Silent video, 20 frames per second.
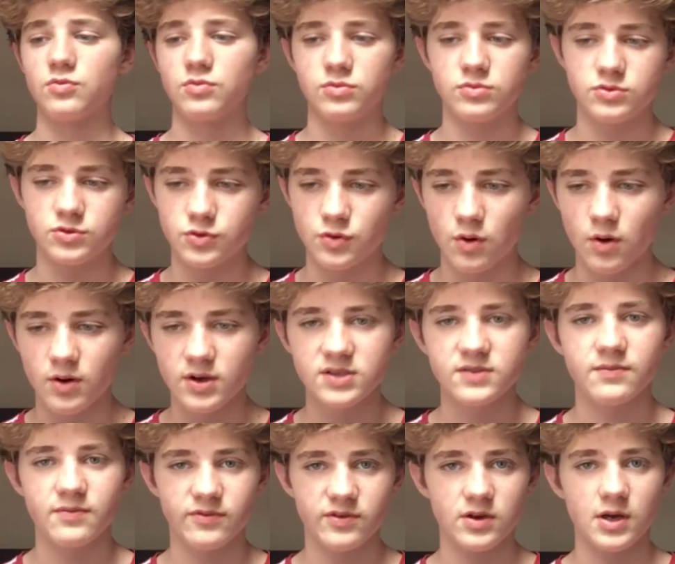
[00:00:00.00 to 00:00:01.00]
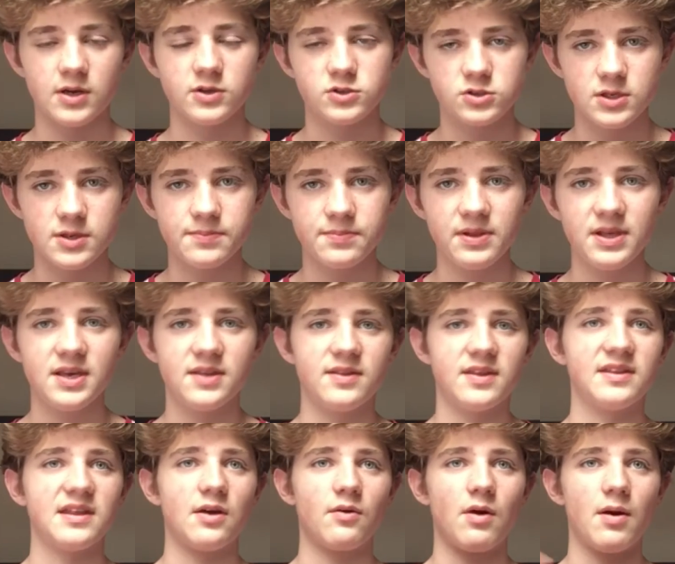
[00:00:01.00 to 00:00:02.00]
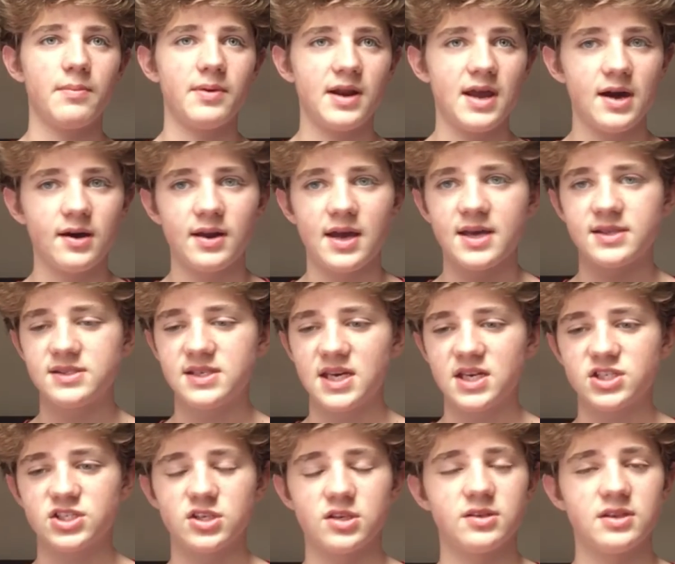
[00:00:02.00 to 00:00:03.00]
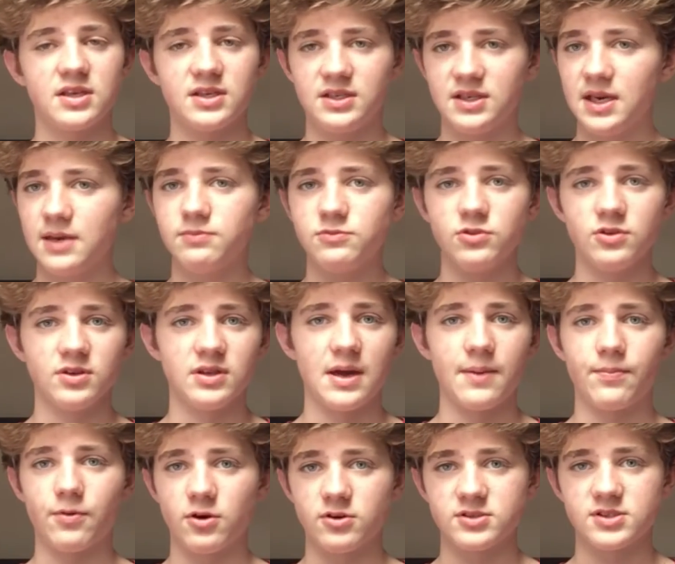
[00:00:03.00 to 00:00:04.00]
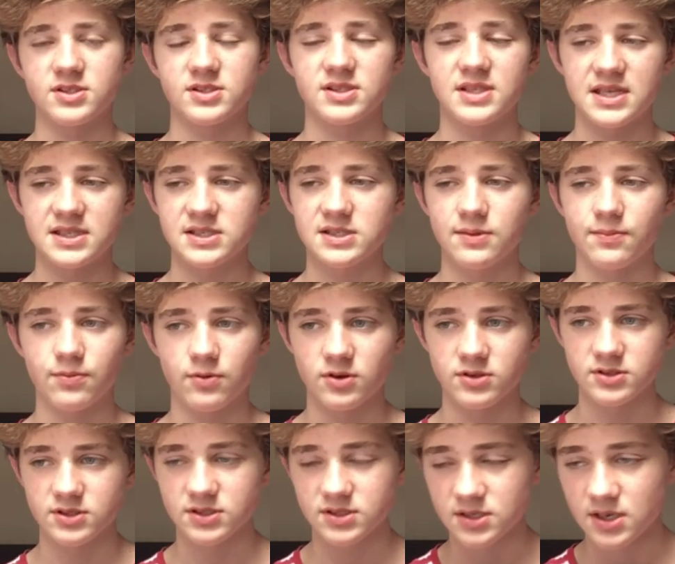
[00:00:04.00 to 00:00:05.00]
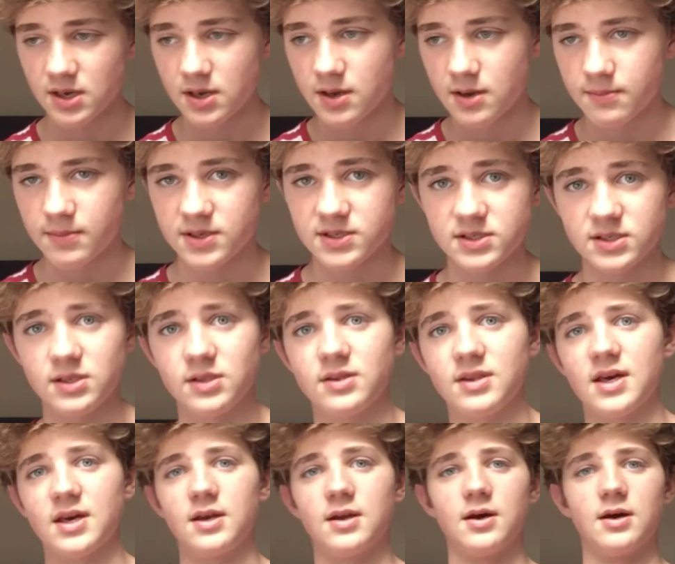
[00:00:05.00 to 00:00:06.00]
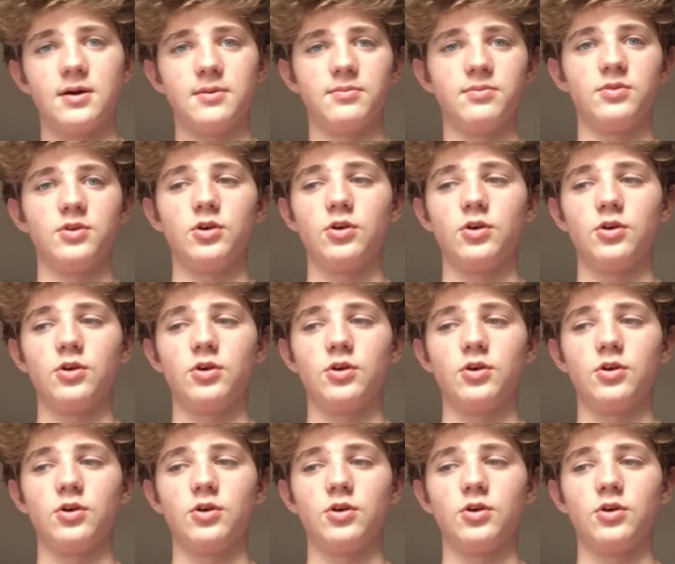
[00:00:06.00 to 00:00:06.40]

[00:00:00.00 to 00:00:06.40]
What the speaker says: draw it quite simply and then they rub it out, add texture. They keep doing that process. That's the process basically that you